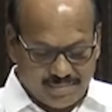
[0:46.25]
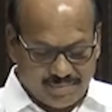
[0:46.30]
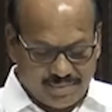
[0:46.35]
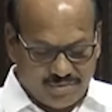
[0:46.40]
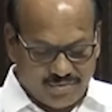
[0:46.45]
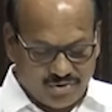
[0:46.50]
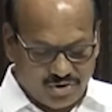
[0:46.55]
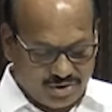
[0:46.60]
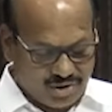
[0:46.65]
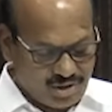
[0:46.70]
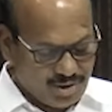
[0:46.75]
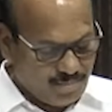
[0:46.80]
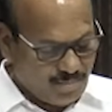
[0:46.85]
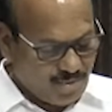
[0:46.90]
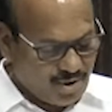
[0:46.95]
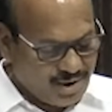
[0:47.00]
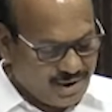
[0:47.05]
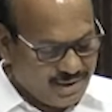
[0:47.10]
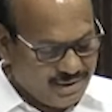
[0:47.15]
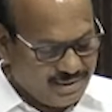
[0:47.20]
pivotal
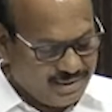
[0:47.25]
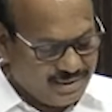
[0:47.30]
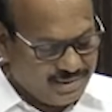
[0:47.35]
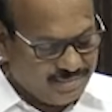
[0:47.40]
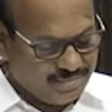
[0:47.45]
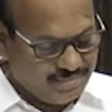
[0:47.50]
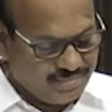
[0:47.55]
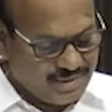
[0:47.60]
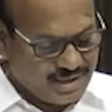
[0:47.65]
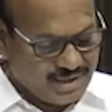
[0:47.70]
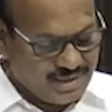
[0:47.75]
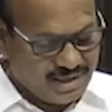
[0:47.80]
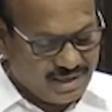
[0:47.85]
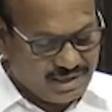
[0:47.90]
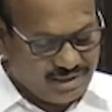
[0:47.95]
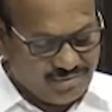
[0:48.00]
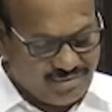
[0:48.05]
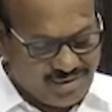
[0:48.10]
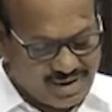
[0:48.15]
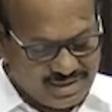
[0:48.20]
point that
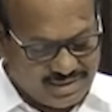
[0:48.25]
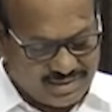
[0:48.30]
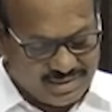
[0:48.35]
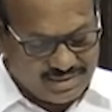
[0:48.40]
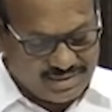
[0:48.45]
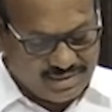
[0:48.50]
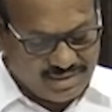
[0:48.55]
requires